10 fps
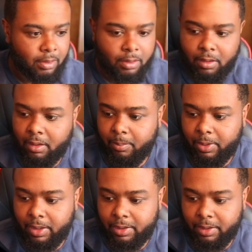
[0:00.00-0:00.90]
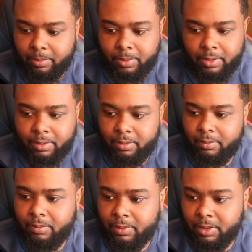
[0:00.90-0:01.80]
Uh, probably should have put
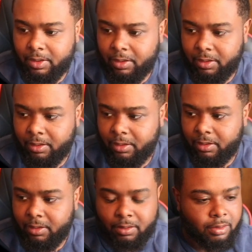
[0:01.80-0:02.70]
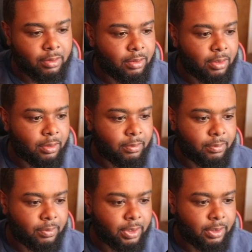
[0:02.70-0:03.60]
return. Oh,
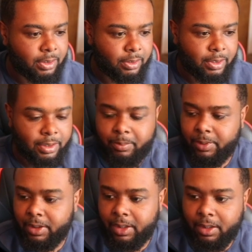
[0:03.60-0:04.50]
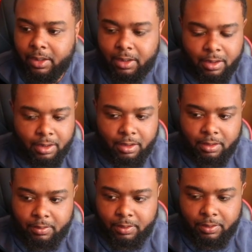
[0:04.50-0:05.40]
why not? I don't have to put that. So I'm gonna